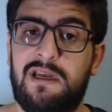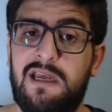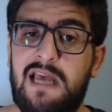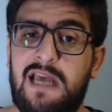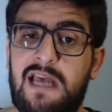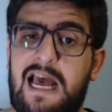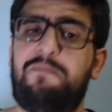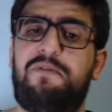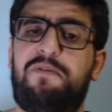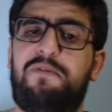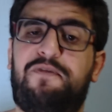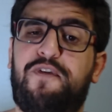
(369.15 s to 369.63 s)

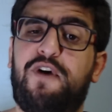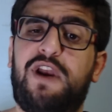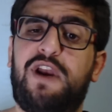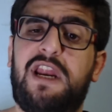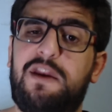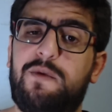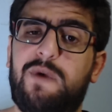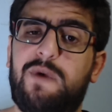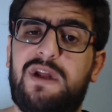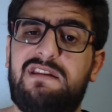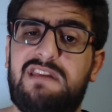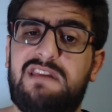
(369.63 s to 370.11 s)
And before
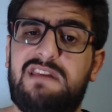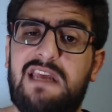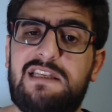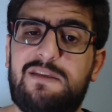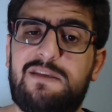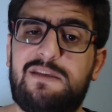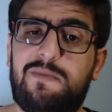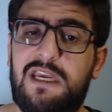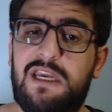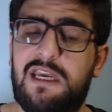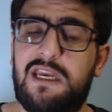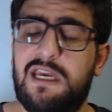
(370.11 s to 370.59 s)
anyone tells
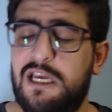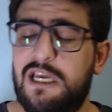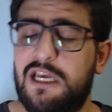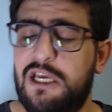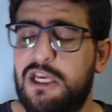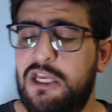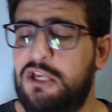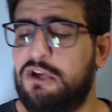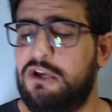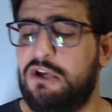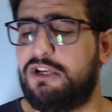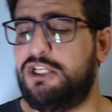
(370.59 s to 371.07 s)
me
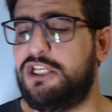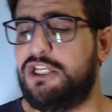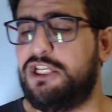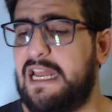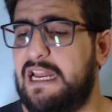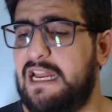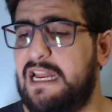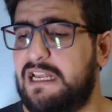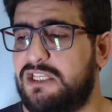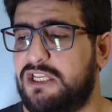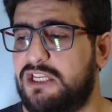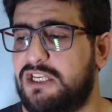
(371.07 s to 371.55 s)
you're
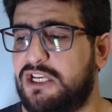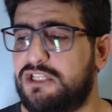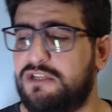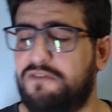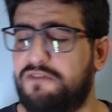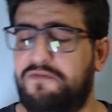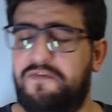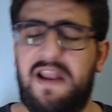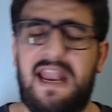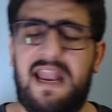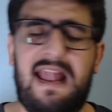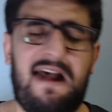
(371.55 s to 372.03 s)
jealous because of
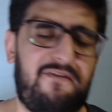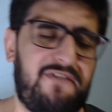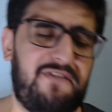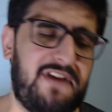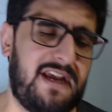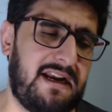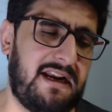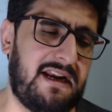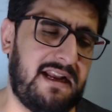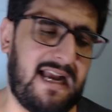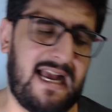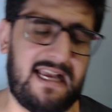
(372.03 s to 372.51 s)

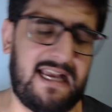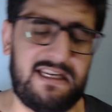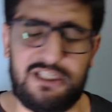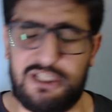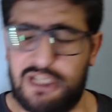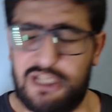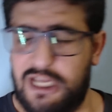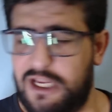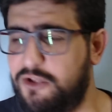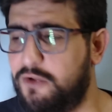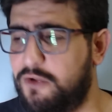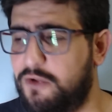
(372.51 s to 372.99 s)
Lavian,
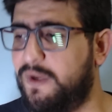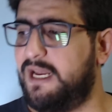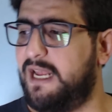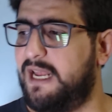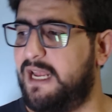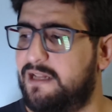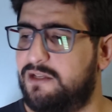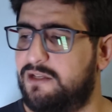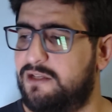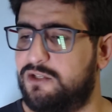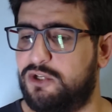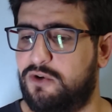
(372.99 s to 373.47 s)
Caicedo, and
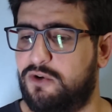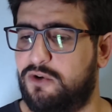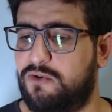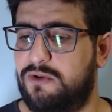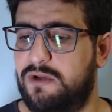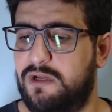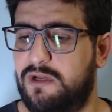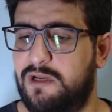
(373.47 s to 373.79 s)
Enzo,